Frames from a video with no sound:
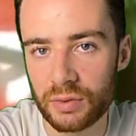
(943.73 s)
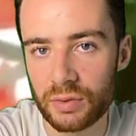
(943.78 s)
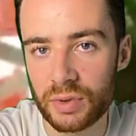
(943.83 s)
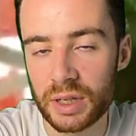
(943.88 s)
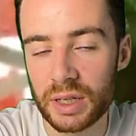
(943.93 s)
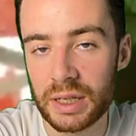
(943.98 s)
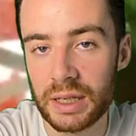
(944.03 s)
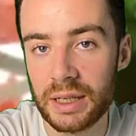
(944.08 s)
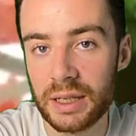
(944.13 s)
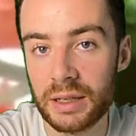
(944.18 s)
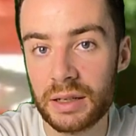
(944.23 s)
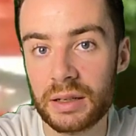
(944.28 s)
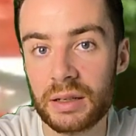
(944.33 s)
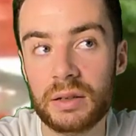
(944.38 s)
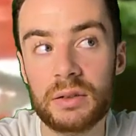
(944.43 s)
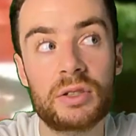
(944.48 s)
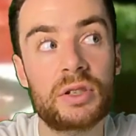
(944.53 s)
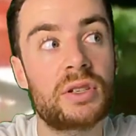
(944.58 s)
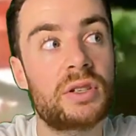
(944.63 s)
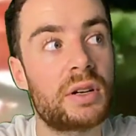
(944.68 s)
that really
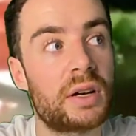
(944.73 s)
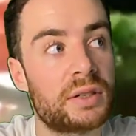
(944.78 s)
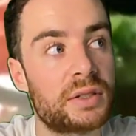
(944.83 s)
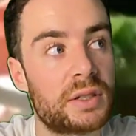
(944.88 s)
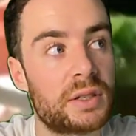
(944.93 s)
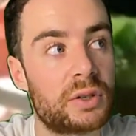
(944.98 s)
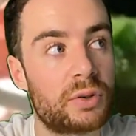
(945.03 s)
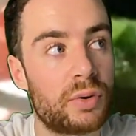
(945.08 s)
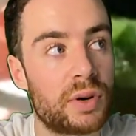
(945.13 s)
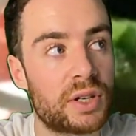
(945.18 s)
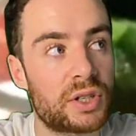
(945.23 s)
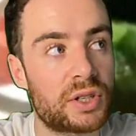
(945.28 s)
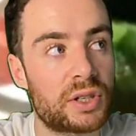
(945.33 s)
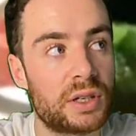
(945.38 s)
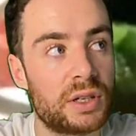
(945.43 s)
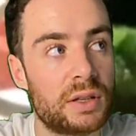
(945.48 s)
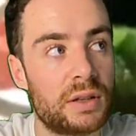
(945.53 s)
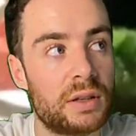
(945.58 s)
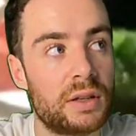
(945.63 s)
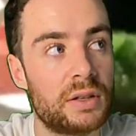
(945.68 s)
starts to
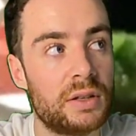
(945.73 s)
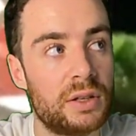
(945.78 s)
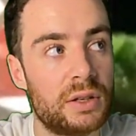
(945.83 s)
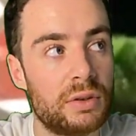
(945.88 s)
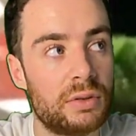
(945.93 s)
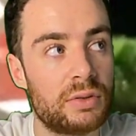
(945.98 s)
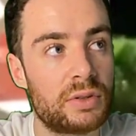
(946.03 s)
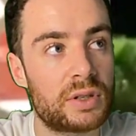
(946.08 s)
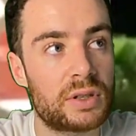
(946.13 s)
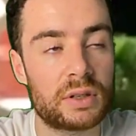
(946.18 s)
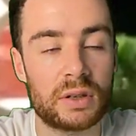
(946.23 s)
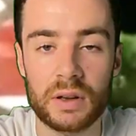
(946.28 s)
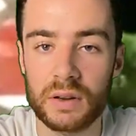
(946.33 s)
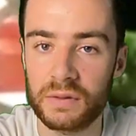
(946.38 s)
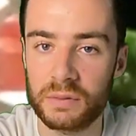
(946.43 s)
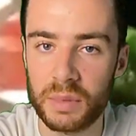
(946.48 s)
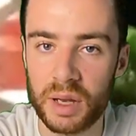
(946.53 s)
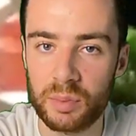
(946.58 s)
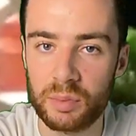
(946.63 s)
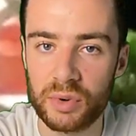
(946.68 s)
question the use
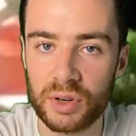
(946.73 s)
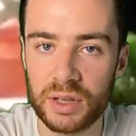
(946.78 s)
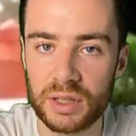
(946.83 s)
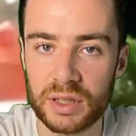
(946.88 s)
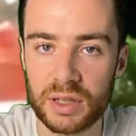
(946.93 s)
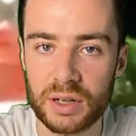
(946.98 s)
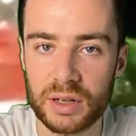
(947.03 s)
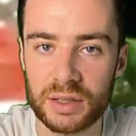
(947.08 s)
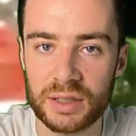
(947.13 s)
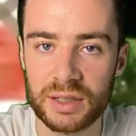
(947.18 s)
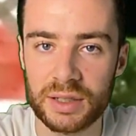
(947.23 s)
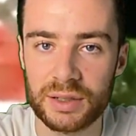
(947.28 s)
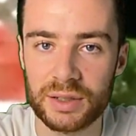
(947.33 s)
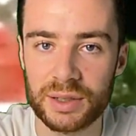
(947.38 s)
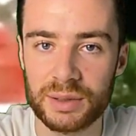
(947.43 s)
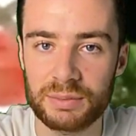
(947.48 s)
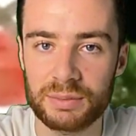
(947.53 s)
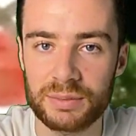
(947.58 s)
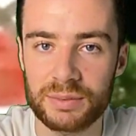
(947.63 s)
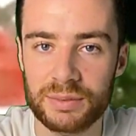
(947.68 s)
of membranes in
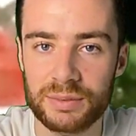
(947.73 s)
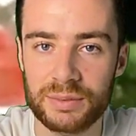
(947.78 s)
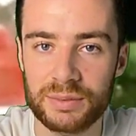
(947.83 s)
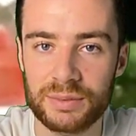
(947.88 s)
architecture.